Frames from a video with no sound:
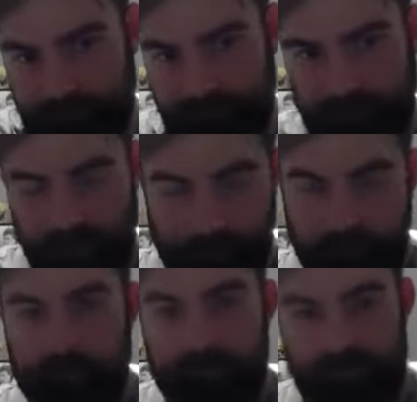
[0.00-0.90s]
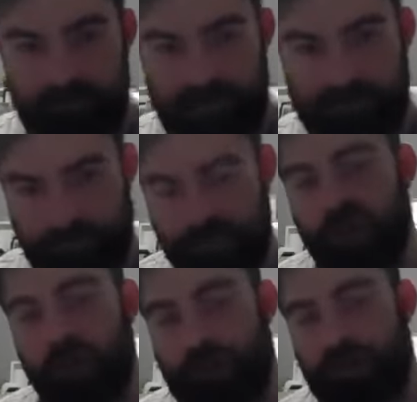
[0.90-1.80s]
Good. So if that feels too
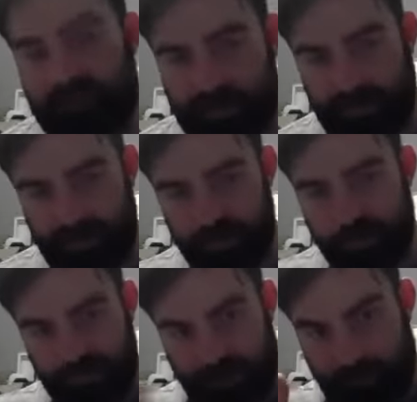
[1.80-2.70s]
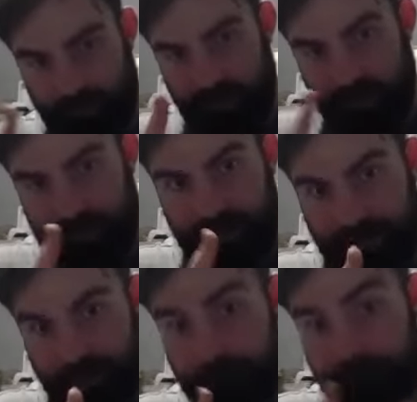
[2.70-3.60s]
easy, then you can start bringing them
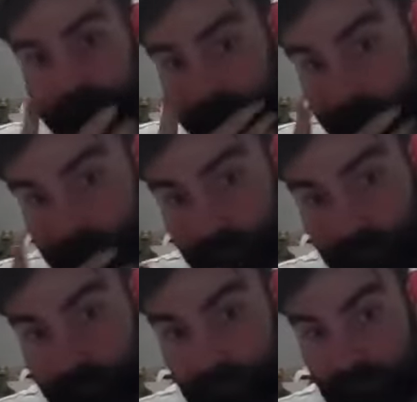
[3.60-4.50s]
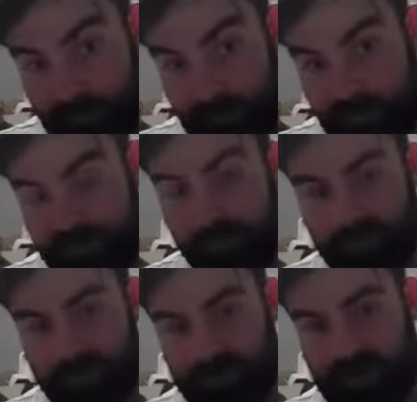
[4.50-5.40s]
together. And then
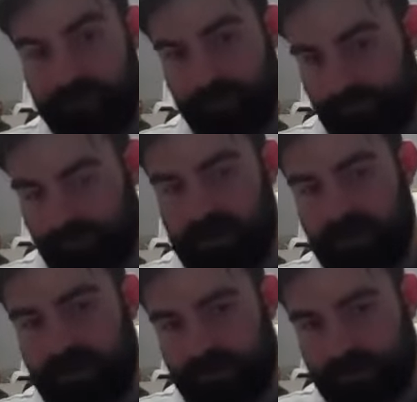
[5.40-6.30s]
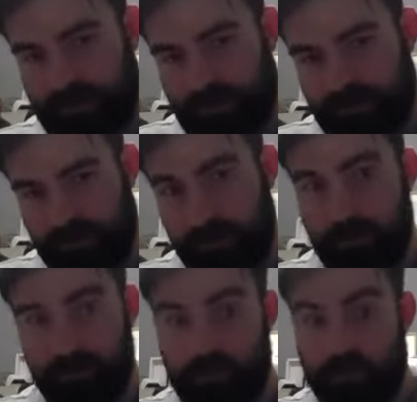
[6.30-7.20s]
once that feels really easy, then
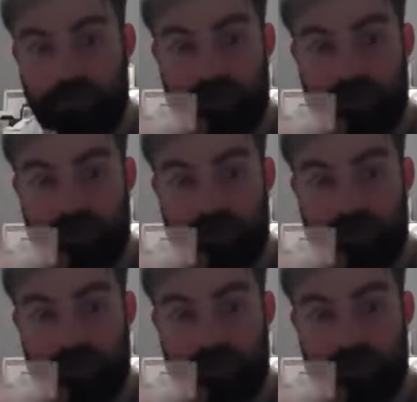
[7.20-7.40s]
you can try